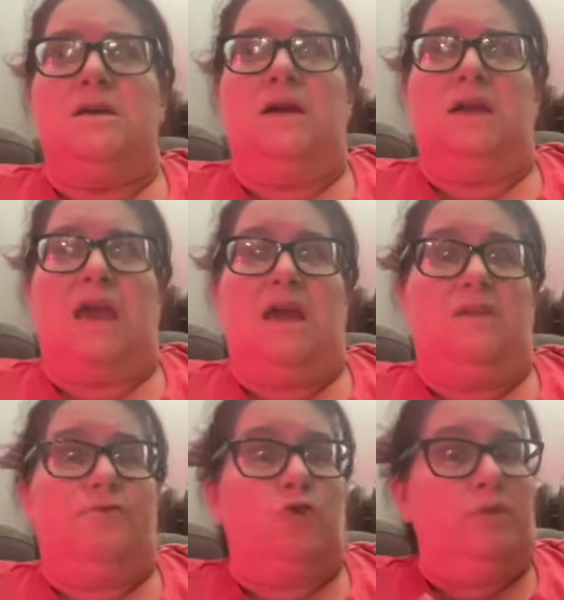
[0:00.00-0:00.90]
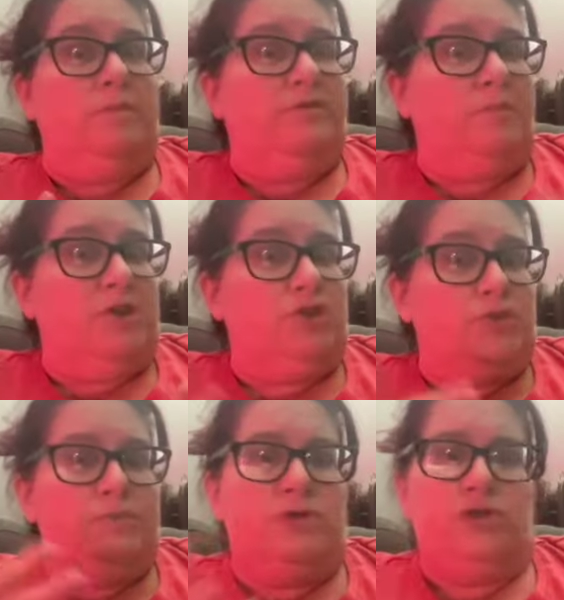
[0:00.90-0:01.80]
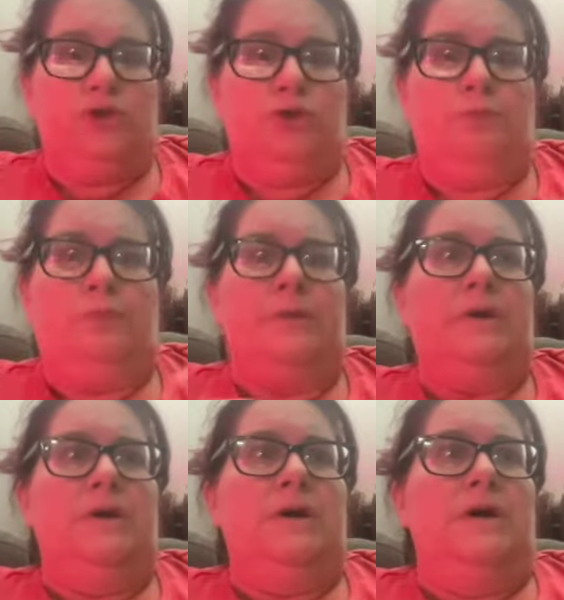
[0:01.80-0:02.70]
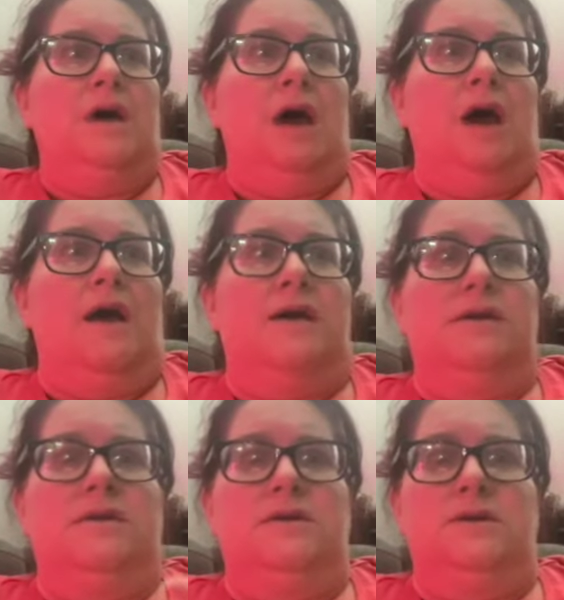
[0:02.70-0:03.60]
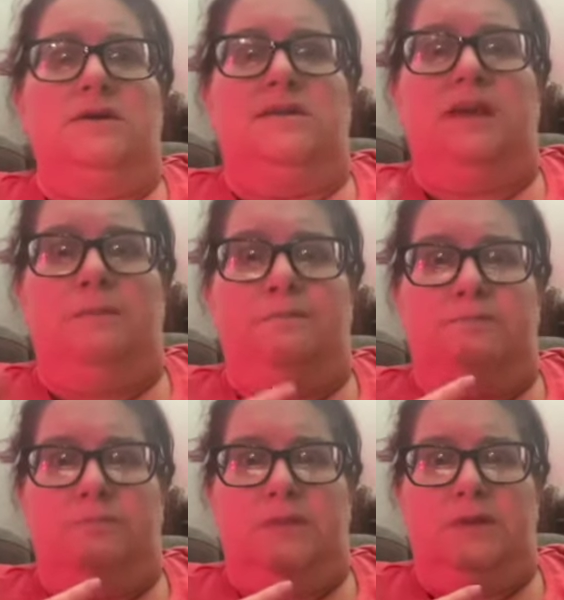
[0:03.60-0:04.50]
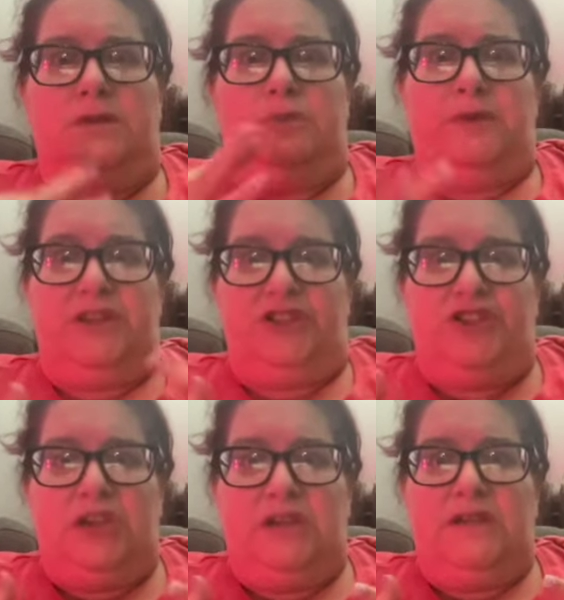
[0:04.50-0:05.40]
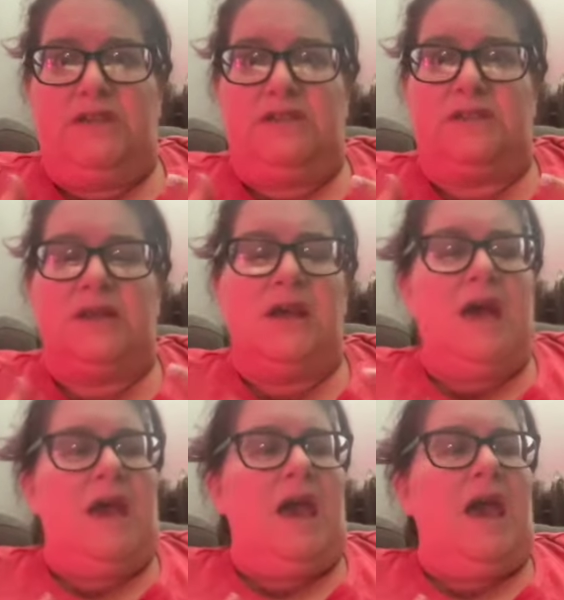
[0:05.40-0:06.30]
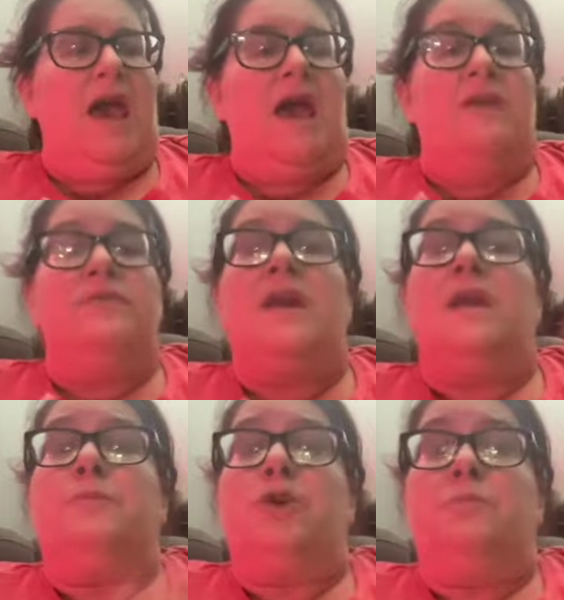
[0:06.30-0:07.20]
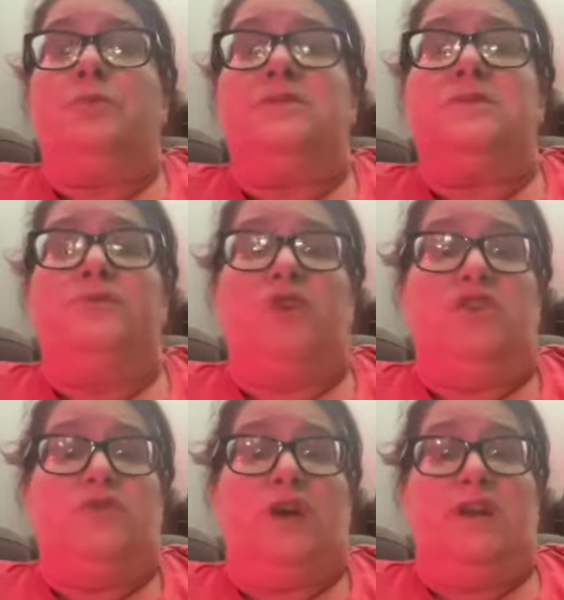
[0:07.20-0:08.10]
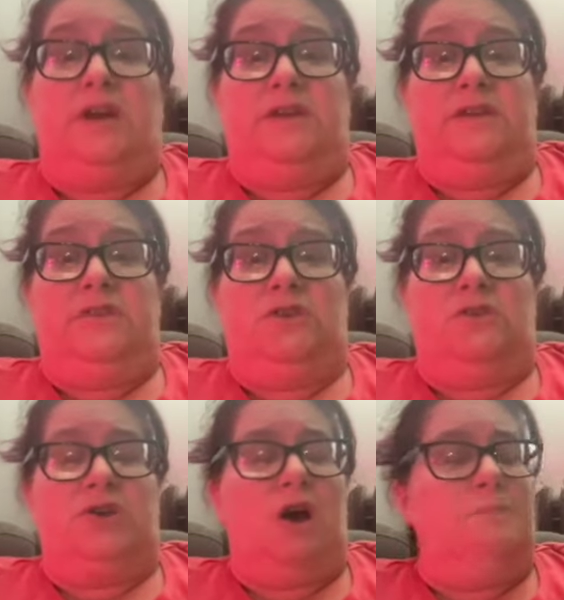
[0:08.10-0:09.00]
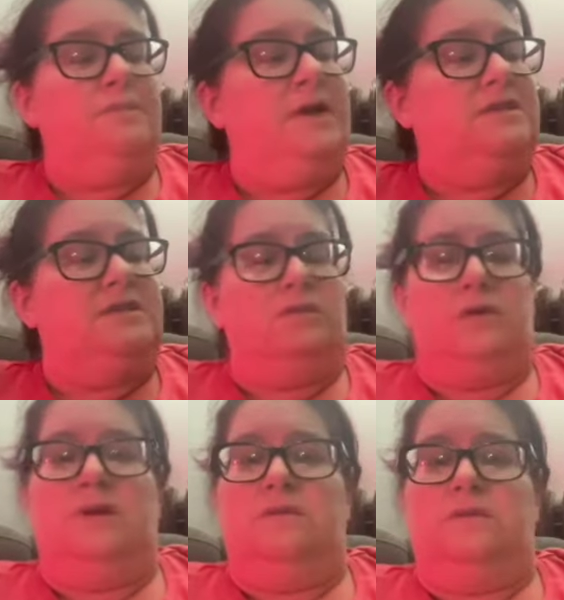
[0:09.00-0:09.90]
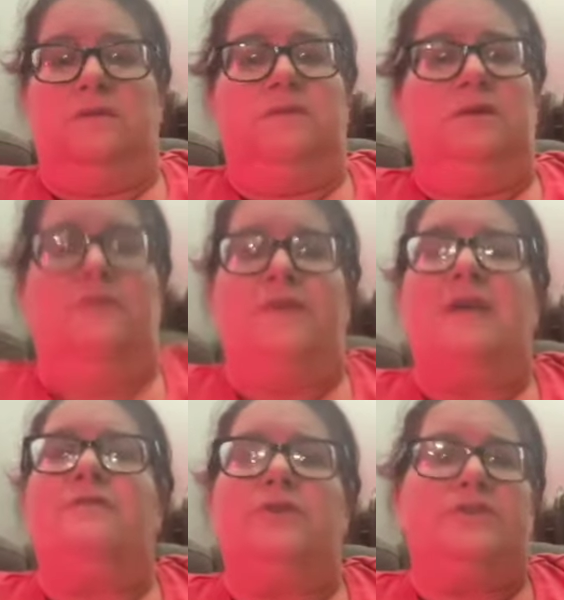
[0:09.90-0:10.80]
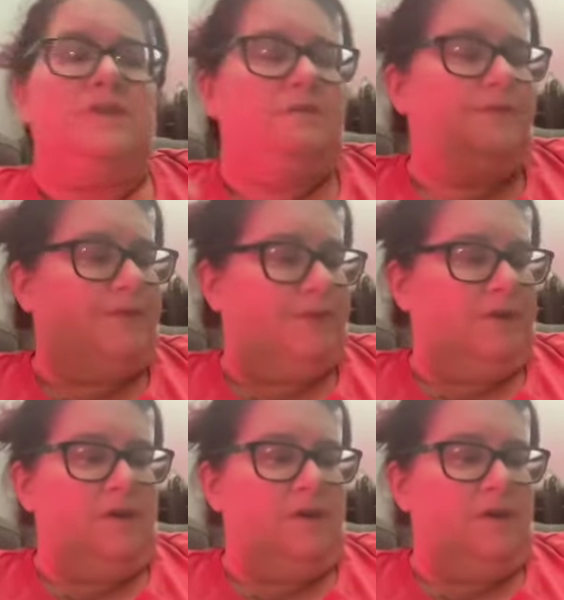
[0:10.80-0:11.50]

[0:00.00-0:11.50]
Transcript: can of cream of mushroom soup, uh, a little bit of cheese, and then I'm going to put some French fried onions on top. It's a favorite of